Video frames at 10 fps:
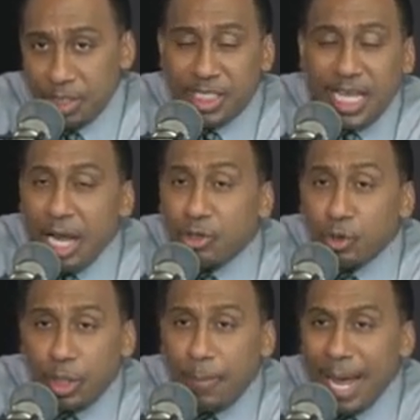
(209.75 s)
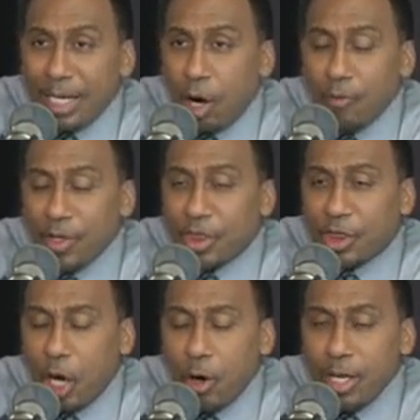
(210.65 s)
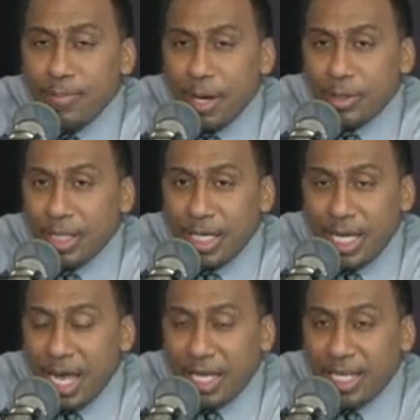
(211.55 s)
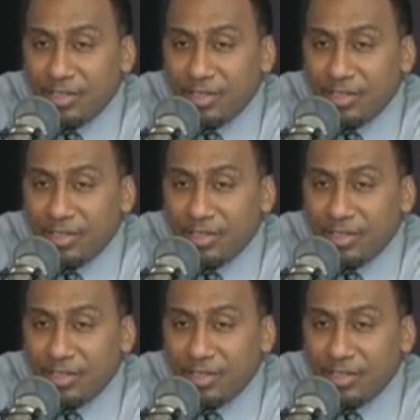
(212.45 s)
scheduled to make over $30 million a year,